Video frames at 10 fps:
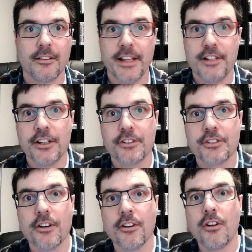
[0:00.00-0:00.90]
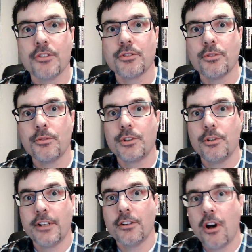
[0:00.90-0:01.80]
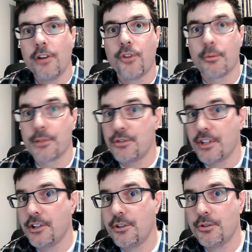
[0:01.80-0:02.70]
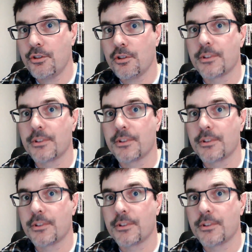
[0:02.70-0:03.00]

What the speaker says: you can start also doing long form, using YouTube,